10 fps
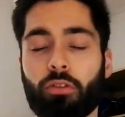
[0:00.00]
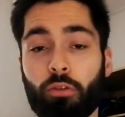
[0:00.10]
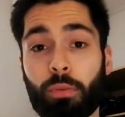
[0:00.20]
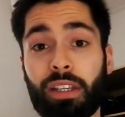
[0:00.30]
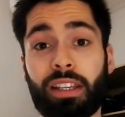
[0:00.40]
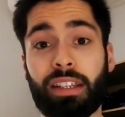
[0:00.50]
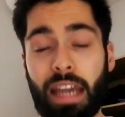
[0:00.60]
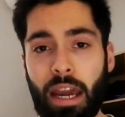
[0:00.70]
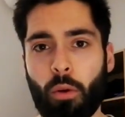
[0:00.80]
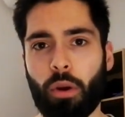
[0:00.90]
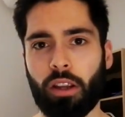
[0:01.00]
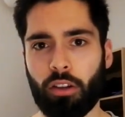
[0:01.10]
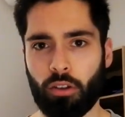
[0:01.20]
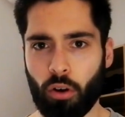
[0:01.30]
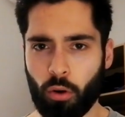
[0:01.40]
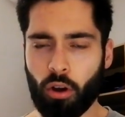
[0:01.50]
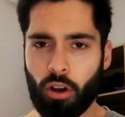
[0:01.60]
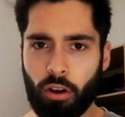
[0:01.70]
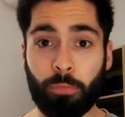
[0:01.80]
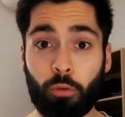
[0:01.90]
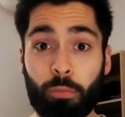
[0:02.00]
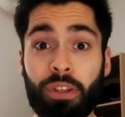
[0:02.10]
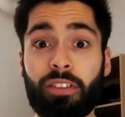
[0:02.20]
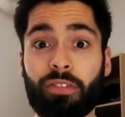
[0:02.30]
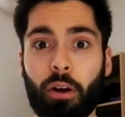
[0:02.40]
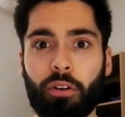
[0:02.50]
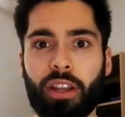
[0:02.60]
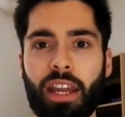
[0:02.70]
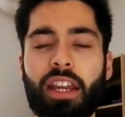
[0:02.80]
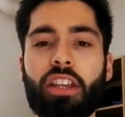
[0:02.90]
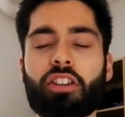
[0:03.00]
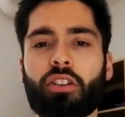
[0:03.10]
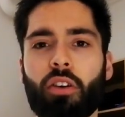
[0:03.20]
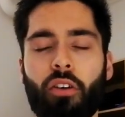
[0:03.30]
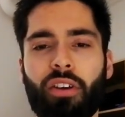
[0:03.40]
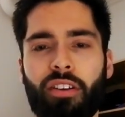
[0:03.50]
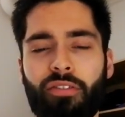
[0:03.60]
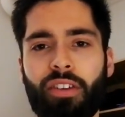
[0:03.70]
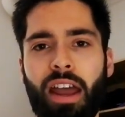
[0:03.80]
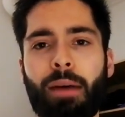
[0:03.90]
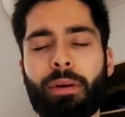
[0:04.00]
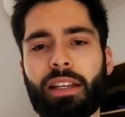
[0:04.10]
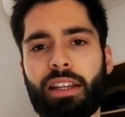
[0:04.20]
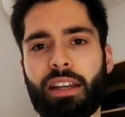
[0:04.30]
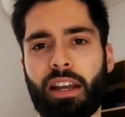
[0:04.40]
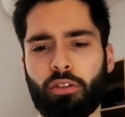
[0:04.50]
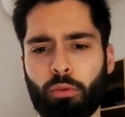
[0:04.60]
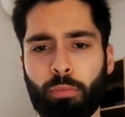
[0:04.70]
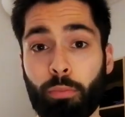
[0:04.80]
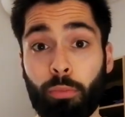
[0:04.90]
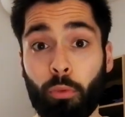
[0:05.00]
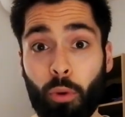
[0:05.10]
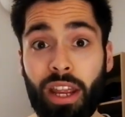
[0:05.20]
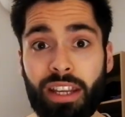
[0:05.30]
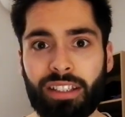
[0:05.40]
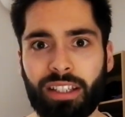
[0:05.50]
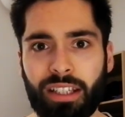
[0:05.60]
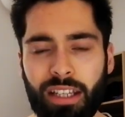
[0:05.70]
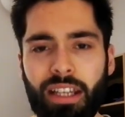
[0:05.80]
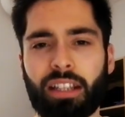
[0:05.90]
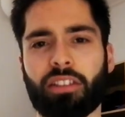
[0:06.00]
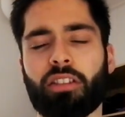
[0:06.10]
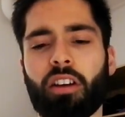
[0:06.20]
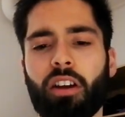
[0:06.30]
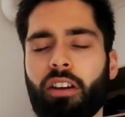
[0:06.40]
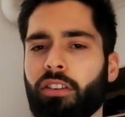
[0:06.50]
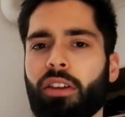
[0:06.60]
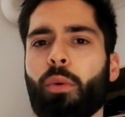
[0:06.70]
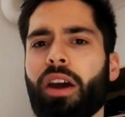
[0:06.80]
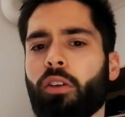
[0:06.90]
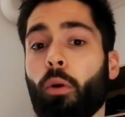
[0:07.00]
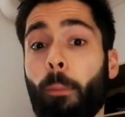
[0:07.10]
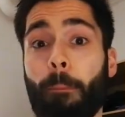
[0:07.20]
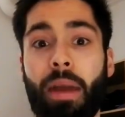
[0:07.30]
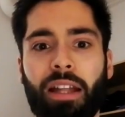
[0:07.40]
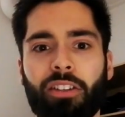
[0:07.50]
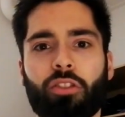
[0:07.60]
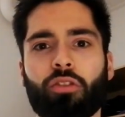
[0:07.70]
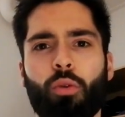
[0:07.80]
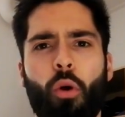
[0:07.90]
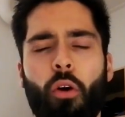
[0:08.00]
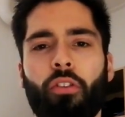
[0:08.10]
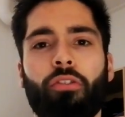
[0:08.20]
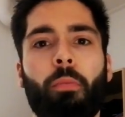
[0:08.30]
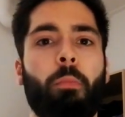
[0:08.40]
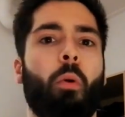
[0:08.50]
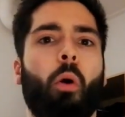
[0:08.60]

to be caring, you know, to be the foundation of a family and to raise the kids. They were not meant to hunt